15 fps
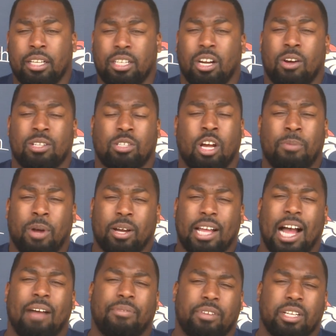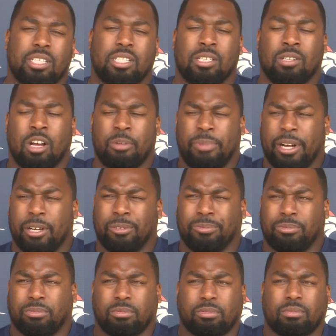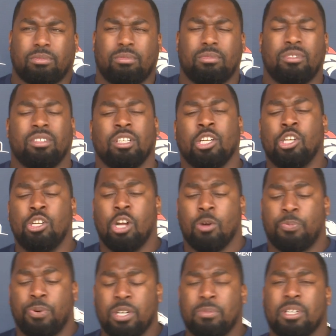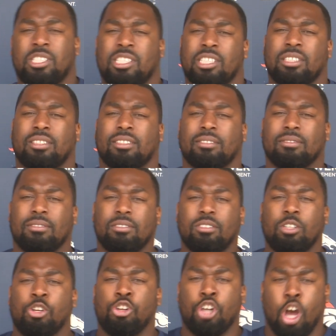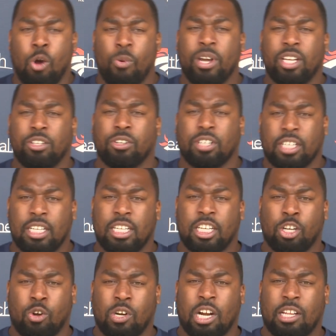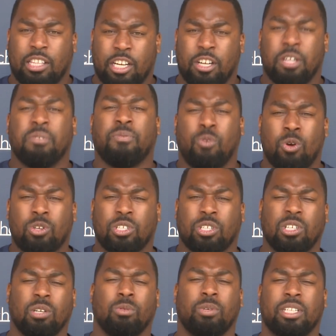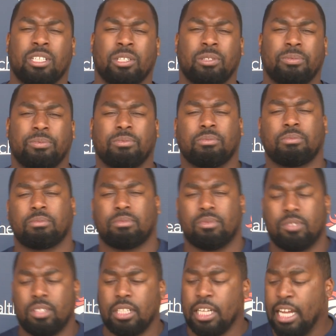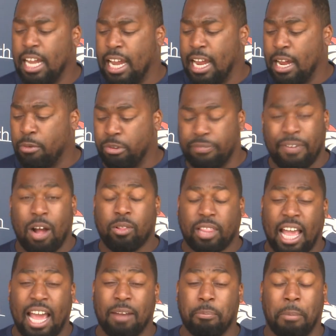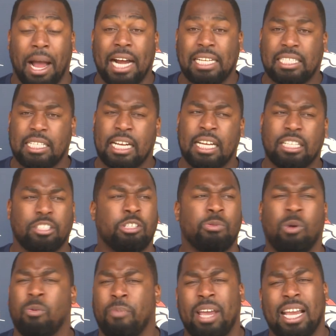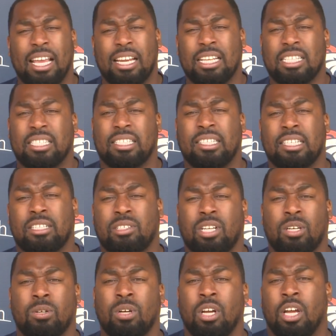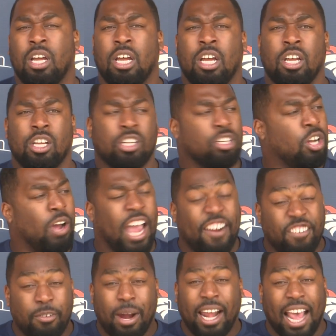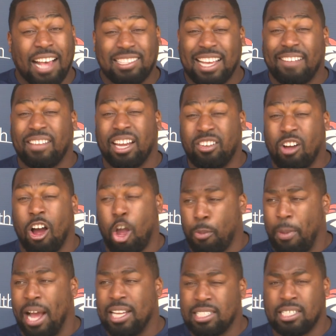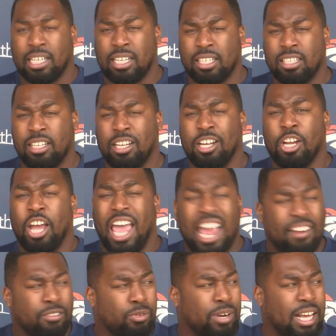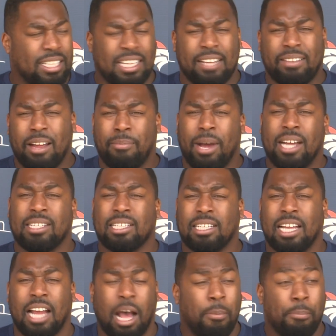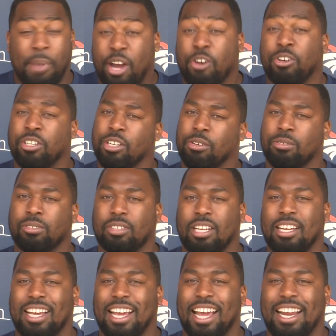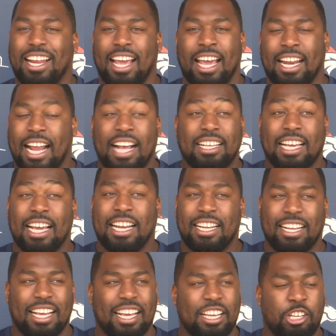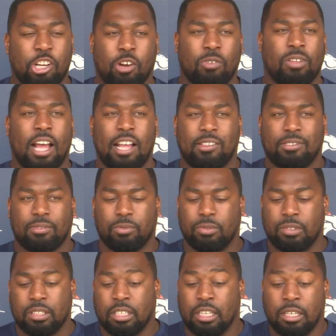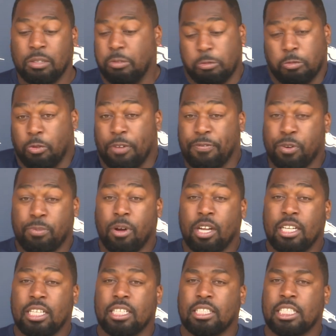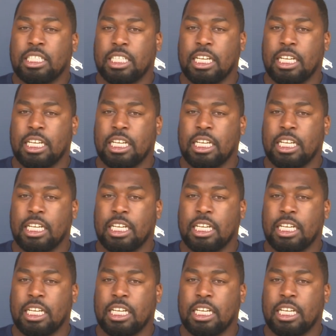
You know, it's all about confidence. It's all about, you know, pretty much just knowing you're good and going out there and enforcing your will. And without that mindset, you won't make it in this league. So, you know, everybody has to have that dog mindset. Everyone has had that mindset that I'm better than you, and and that, and you know that's what football is.